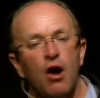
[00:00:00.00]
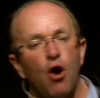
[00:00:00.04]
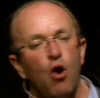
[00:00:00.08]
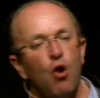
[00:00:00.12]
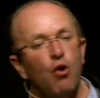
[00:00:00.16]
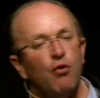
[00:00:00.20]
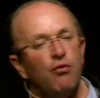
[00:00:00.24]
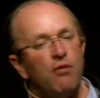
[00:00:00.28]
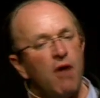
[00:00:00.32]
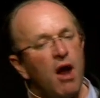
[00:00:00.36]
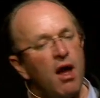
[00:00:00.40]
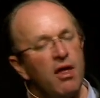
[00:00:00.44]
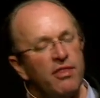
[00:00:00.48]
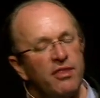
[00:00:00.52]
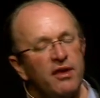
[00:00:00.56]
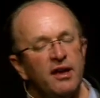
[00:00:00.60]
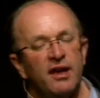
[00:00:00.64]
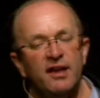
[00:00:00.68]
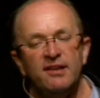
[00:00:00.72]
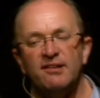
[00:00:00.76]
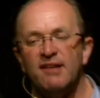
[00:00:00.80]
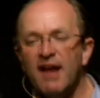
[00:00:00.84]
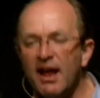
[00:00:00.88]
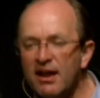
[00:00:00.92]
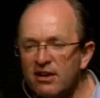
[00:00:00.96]
Or rather,
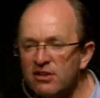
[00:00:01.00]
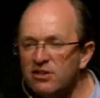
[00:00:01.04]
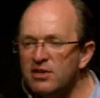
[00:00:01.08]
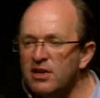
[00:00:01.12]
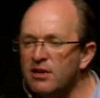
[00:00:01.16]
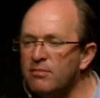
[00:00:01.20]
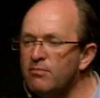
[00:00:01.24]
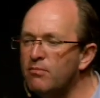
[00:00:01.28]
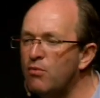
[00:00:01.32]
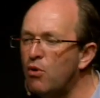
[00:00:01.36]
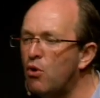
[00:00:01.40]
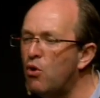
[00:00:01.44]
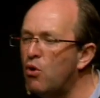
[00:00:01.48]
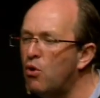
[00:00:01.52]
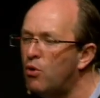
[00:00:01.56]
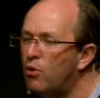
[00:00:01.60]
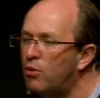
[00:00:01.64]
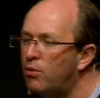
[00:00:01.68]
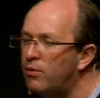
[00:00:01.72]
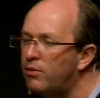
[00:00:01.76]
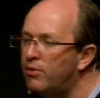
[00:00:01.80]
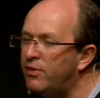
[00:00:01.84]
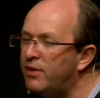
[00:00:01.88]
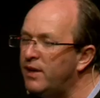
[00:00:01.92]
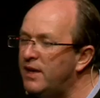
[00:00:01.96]
it's actually
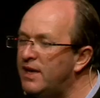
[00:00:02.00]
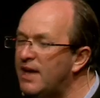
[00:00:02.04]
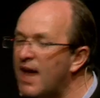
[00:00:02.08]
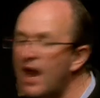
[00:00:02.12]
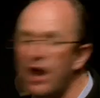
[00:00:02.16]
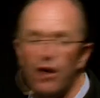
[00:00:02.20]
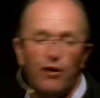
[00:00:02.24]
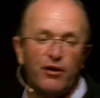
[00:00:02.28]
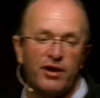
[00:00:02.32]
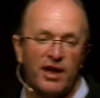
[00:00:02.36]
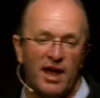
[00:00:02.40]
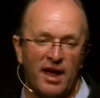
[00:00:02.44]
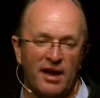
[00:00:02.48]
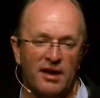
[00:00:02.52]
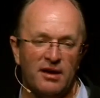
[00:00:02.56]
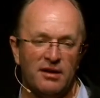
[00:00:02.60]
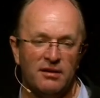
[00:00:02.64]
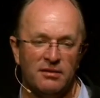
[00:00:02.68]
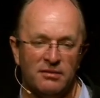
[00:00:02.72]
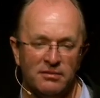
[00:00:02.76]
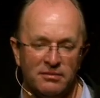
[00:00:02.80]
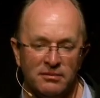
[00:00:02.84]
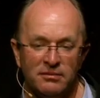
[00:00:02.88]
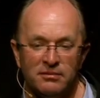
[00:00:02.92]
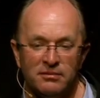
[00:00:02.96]
more the yellow cake